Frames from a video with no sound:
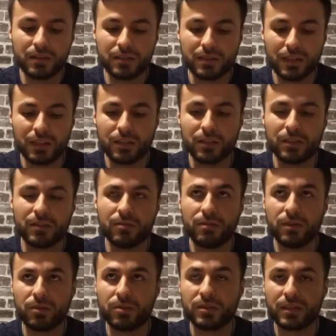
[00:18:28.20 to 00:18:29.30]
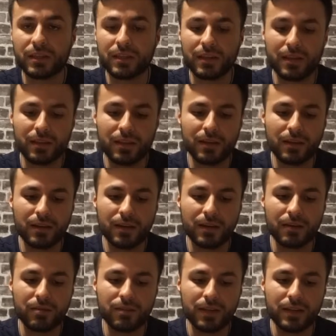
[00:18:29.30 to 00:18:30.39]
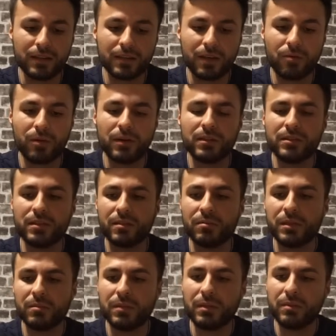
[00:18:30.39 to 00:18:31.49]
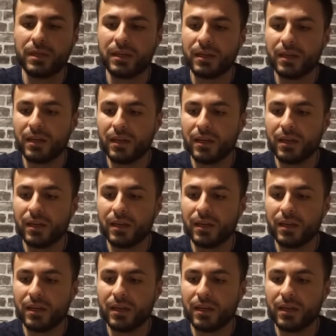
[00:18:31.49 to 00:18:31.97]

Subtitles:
section feels like that, kind of like not wanting to admit, maybe